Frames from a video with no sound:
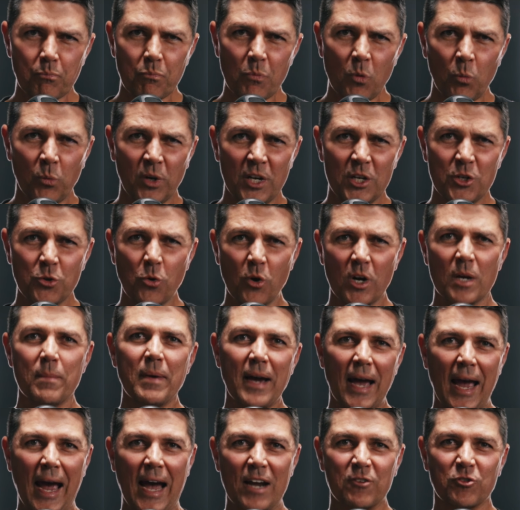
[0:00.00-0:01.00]
when you're talking
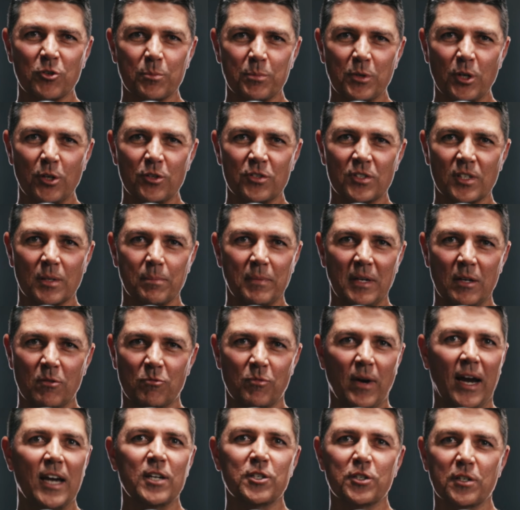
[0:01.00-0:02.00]
about attributes, it can be a
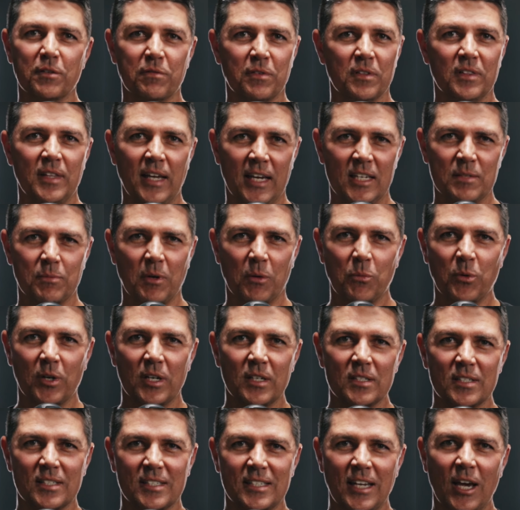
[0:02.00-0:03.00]
range of different things, but I
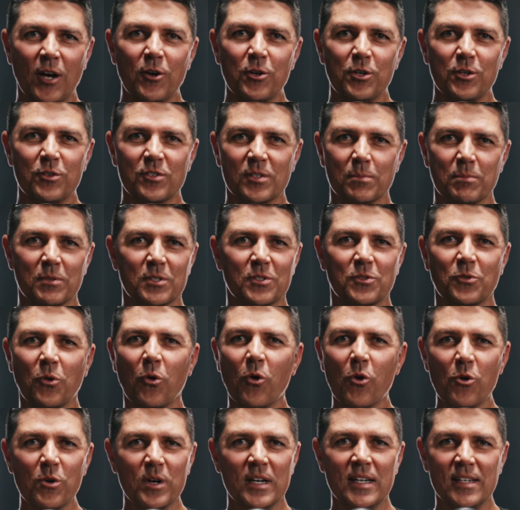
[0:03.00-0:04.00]
want to tell you some
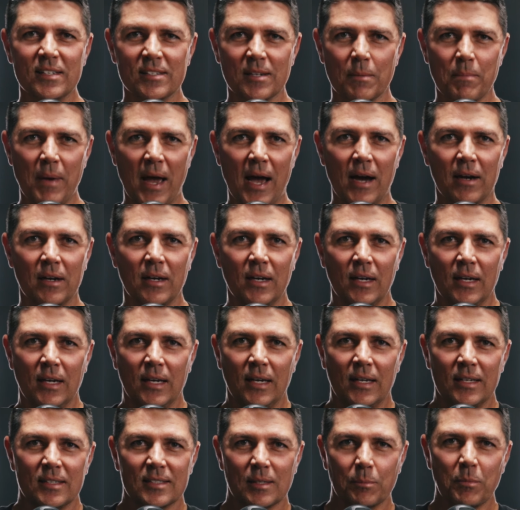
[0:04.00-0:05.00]
stories about
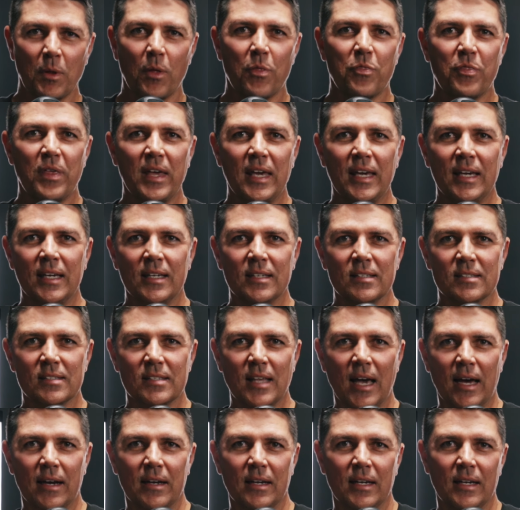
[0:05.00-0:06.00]
some of the things
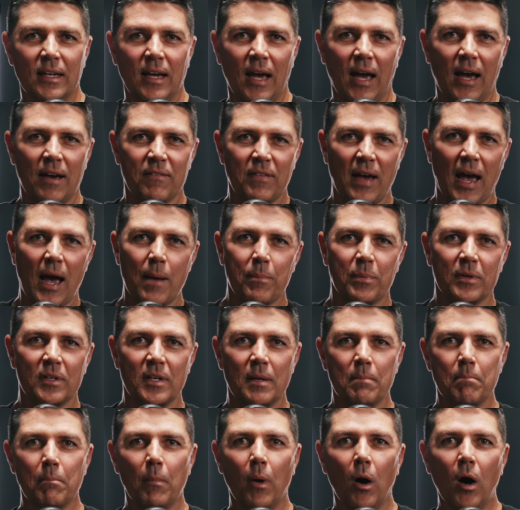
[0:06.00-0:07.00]
that have happened
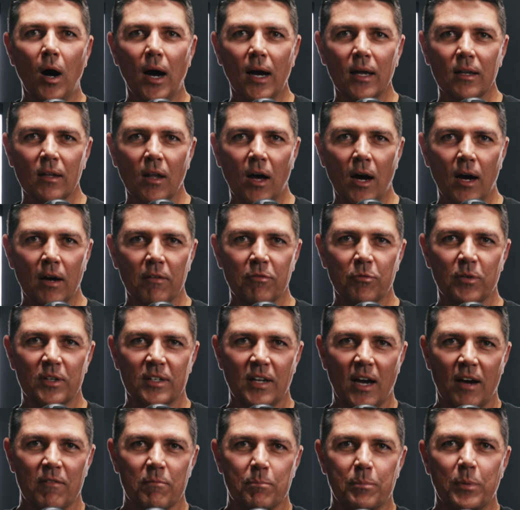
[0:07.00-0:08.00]
in my life which
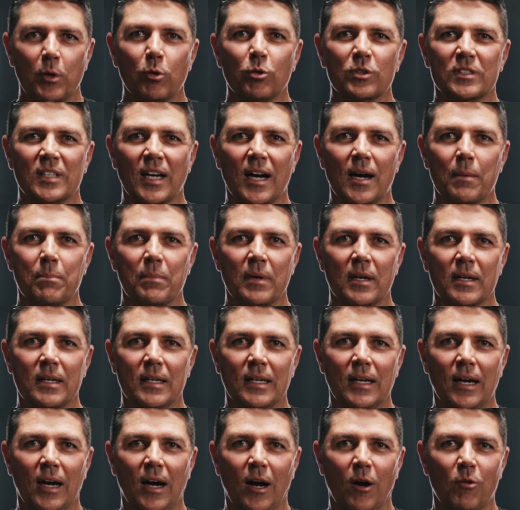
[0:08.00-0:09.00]
have built up
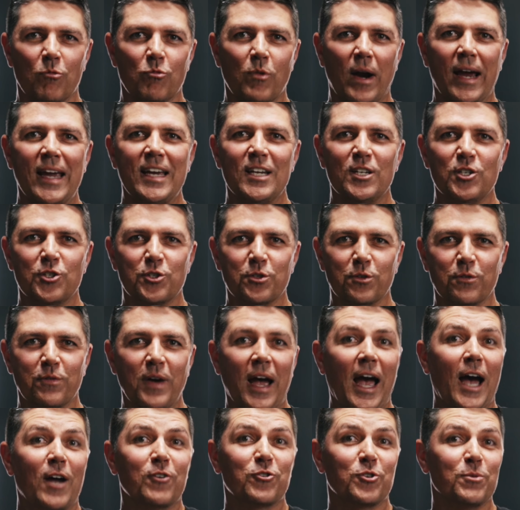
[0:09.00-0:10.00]
a range of
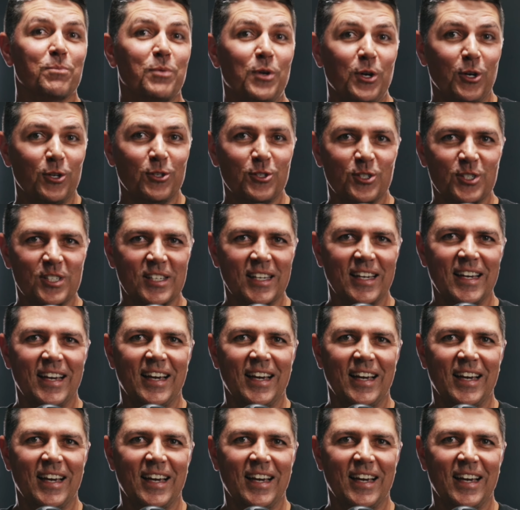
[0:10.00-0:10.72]
attributes